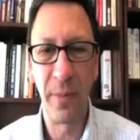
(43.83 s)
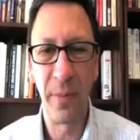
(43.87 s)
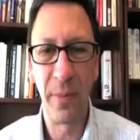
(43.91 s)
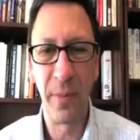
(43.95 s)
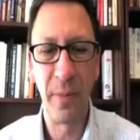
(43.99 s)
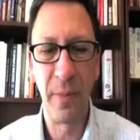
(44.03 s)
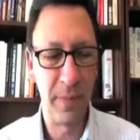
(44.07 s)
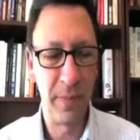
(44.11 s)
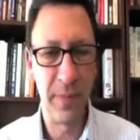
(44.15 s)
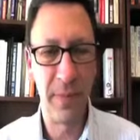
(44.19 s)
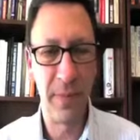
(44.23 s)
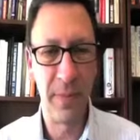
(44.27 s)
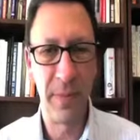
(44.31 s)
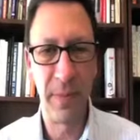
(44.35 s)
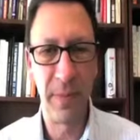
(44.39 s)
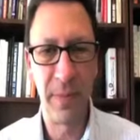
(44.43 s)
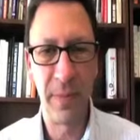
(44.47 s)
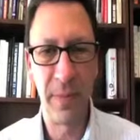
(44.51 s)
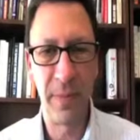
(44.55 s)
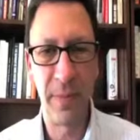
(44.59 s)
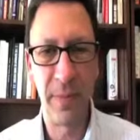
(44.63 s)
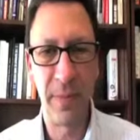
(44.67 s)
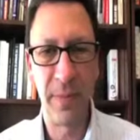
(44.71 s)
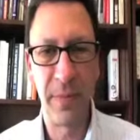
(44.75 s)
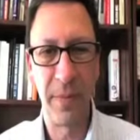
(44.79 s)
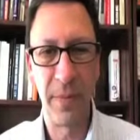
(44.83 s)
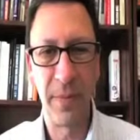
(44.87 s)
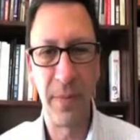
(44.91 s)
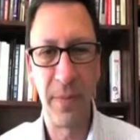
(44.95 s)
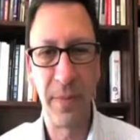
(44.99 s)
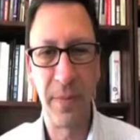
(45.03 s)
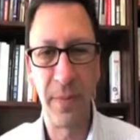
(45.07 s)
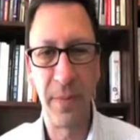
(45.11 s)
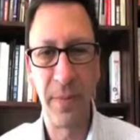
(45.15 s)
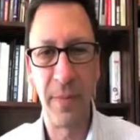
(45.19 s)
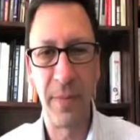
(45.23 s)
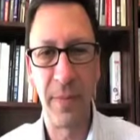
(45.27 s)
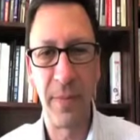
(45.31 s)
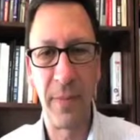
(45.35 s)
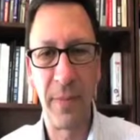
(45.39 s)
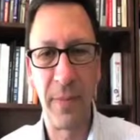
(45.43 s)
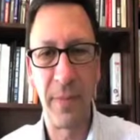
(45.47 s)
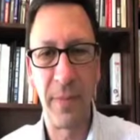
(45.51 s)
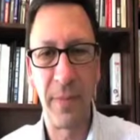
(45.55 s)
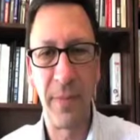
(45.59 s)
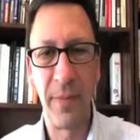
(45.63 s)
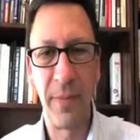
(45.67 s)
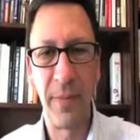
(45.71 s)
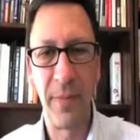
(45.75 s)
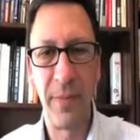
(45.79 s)

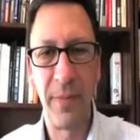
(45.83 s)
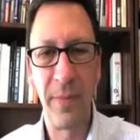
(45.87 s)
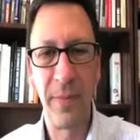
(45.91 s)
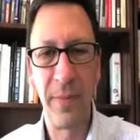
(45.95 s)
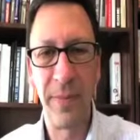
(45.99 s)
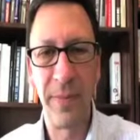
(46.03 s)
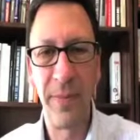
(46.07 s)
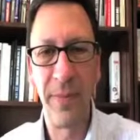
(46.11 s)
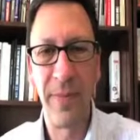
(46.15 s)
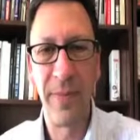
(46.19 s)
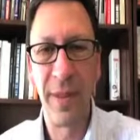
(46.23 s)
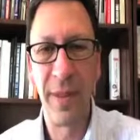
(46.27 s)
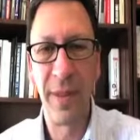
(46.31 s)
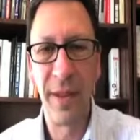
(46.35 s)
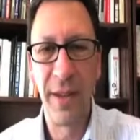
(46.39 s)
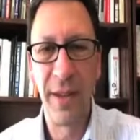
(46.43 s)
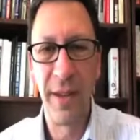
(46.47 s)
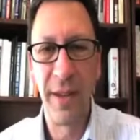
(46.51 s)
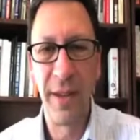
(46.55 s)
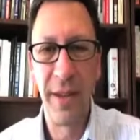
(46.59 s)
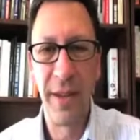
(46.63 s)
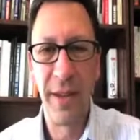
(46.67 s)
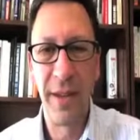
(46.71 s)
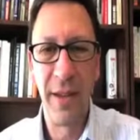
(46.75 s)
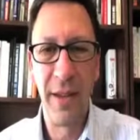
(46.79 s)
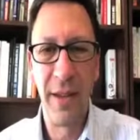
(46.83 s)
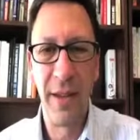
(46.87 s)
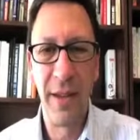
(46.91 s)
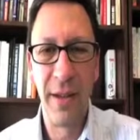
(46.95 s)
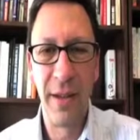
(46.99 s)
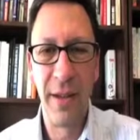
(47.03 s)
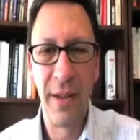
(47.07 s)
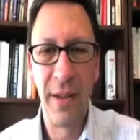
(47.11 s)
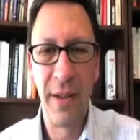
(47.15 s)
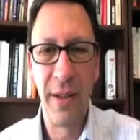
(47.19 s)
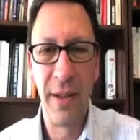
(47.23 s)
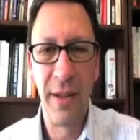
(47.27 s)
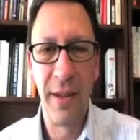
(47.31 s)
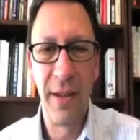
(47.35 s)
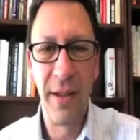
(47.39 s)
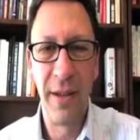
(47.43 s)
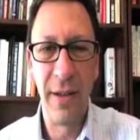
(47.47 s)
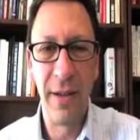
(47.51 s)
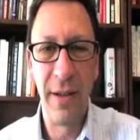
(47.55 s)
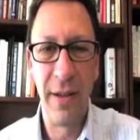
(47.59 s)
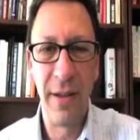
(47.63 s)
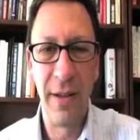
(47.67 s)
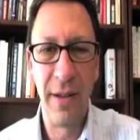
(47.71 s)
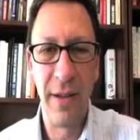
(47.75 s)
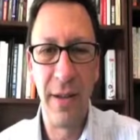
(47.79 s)

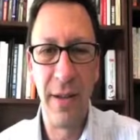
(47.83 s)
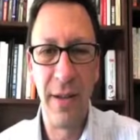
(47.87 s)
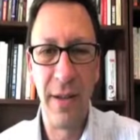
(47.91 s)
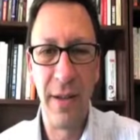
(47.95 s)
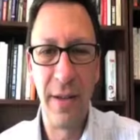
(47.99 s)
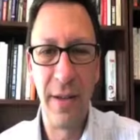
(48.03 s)
(not speaking)